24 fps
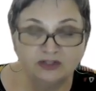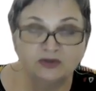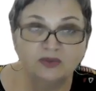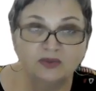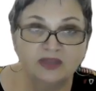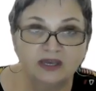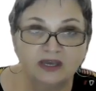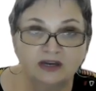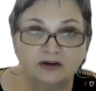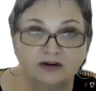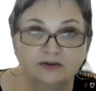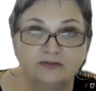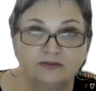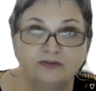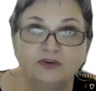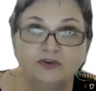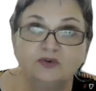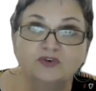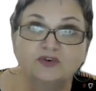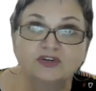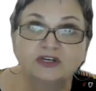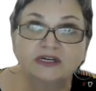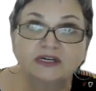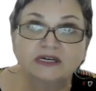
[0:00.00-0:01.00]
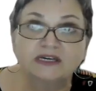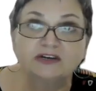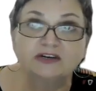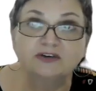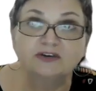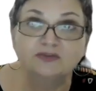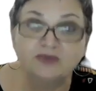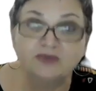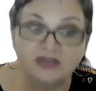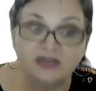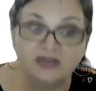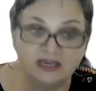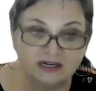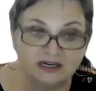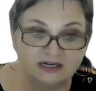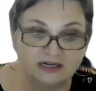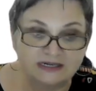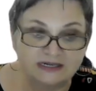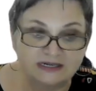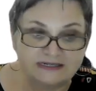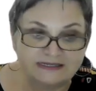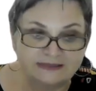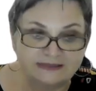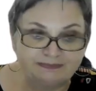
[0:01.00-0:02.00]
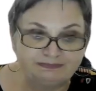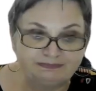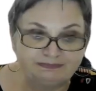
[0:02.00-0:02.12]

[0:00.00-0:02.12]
to their future careers.